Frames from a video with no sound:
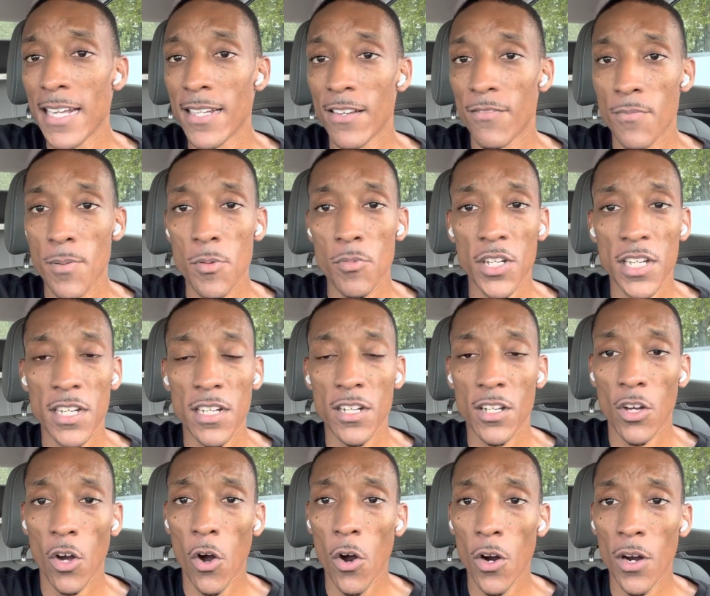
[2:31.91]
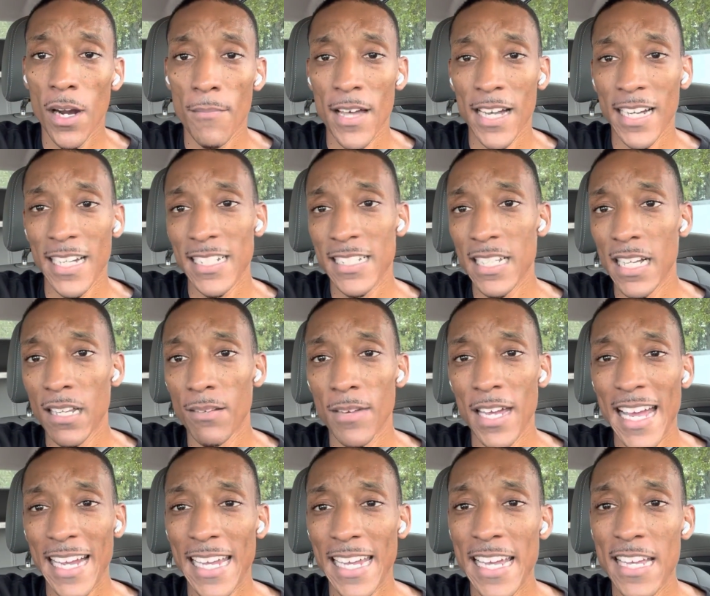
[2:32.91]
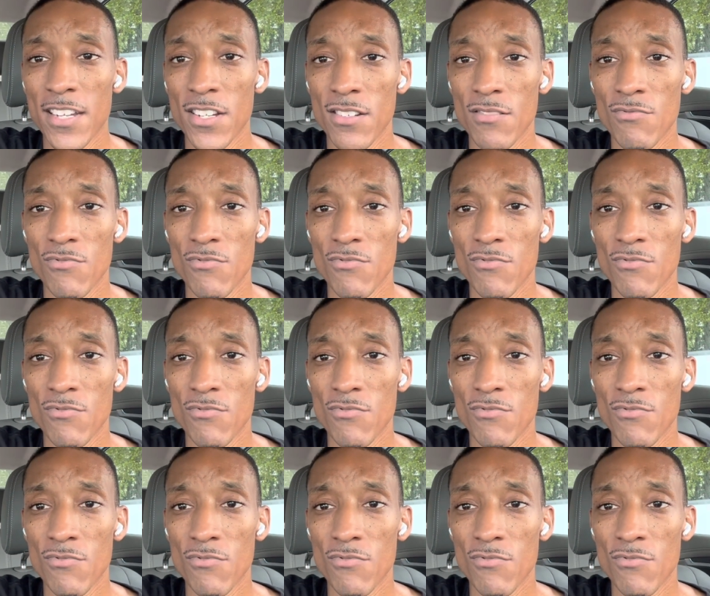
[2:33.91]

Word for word: If people get in the car, I'm not going to tell them, hey, I can't